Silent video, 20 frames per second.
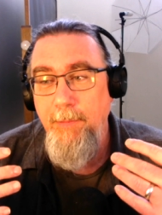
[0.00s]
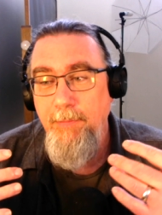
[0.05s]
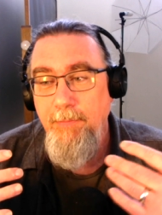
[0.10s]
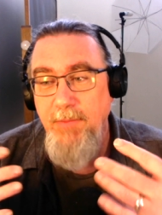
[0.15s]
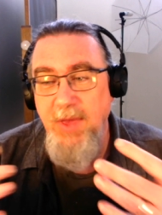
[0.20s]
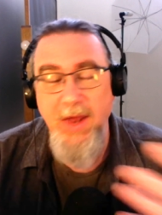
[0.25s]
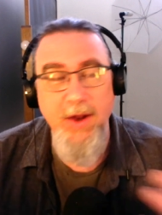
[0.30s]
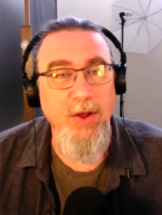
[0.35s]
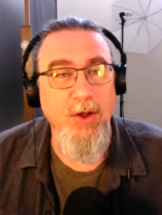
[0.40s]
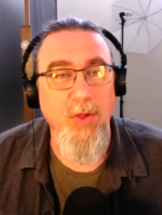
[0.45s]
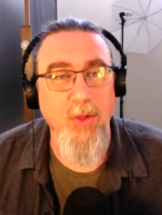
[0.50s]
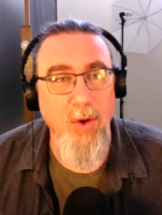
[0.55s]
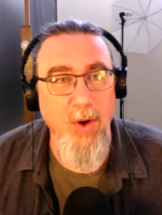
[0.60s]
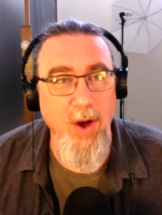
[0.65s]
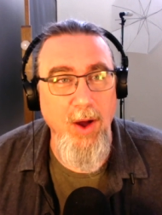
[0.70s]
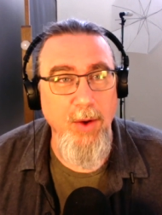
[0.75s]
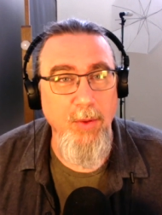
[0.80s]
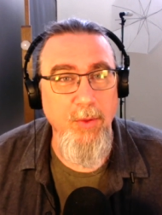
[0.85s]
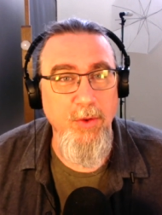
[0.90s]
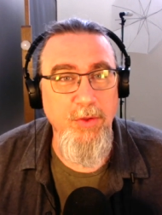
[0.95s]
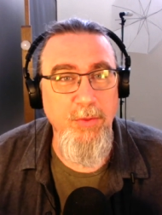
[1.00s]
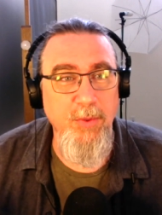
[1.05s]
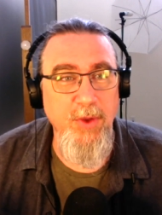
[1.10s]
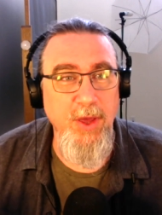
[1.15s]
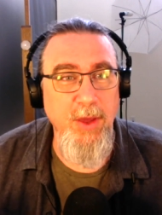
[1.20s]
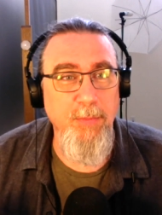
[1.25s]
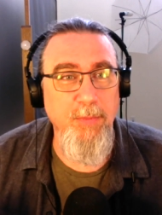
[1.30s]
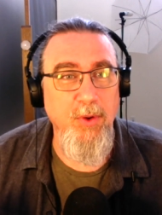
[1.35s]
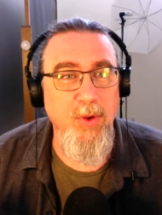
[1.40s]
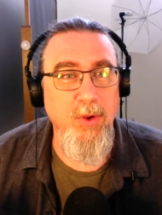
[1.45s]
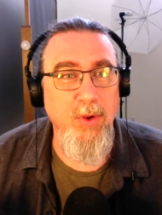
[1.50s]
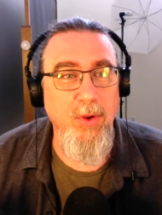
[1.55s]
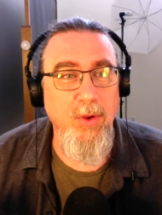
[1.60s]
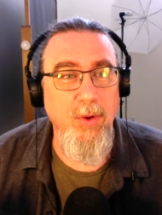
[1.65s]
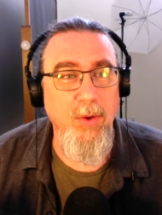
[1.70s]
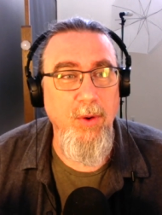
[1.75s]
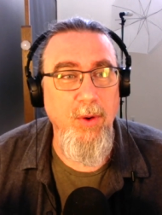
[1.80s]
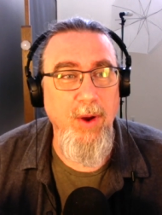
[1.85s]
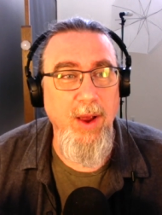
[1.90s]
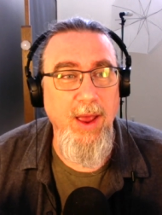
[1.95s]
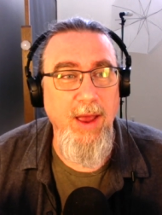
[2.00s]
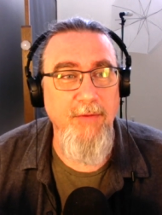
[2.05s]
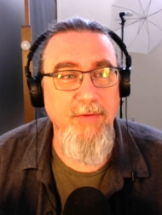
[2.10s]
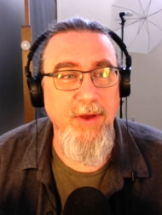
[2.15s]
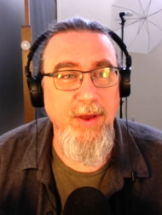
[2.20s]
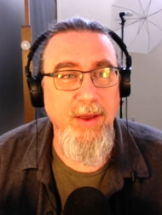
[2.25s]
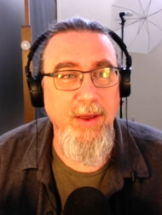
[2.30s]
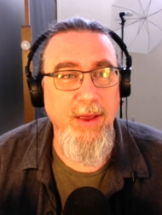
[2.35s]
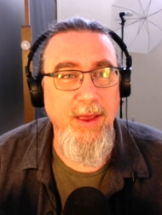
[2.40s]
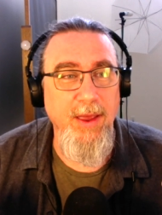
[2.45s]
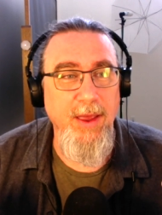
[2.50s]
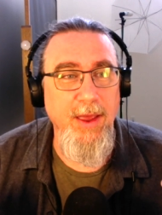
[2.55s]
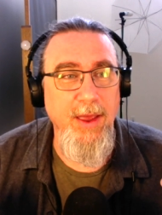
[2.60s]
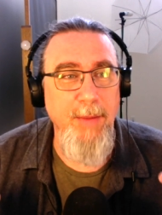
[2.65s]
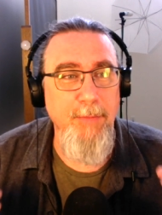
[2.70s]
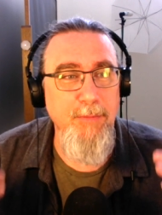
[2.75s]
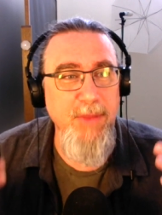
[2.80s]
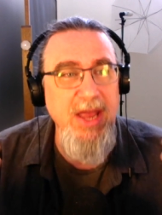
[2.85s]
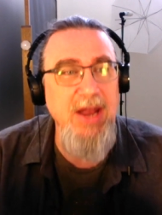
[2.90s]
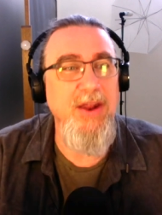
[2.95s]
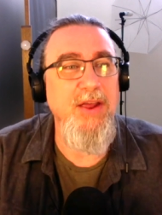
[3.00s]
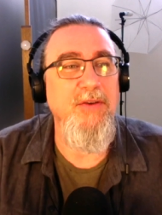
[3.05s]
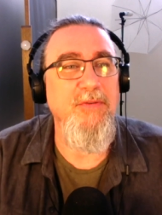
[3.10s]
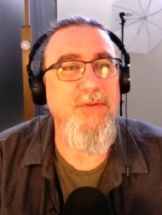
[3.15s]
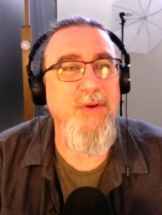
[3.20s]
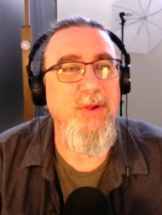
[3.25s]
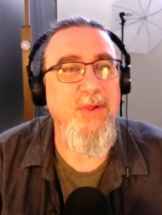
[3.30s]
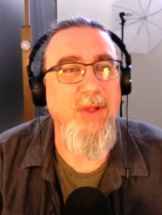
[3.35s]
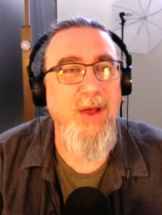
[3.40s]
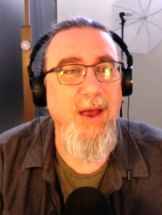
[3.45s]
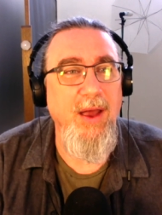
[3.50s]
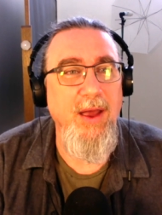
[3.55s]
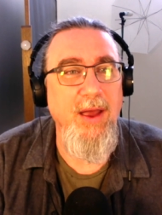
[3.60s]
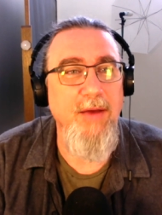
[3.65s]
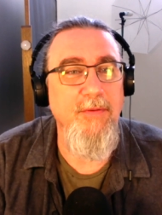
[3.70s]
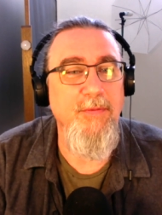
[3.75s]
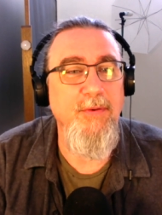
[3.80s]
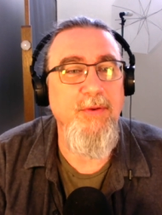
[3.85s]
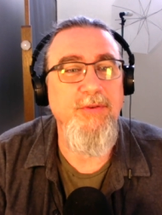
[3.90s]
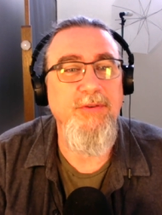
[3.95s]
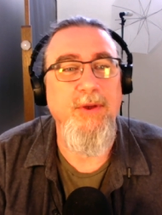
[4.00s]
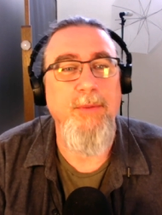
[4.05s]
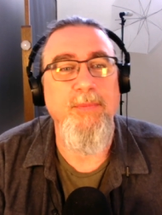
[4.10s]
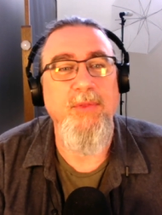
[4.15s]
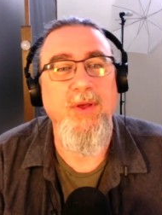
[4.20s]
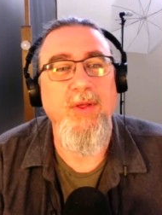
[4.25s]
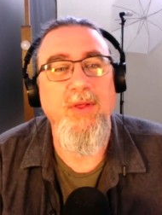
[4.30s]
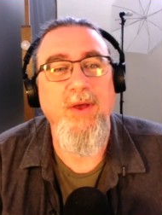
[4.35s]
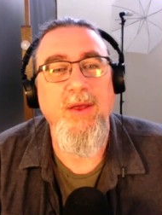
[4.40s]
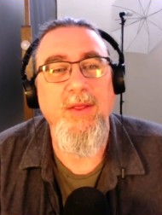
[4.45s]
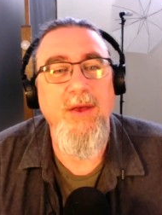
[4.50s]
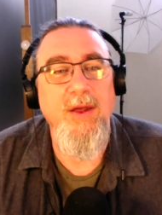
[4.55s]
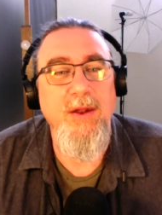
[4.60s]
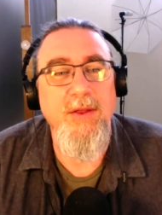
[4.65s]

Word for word: getting along with people or having a meaningful life or something like that. I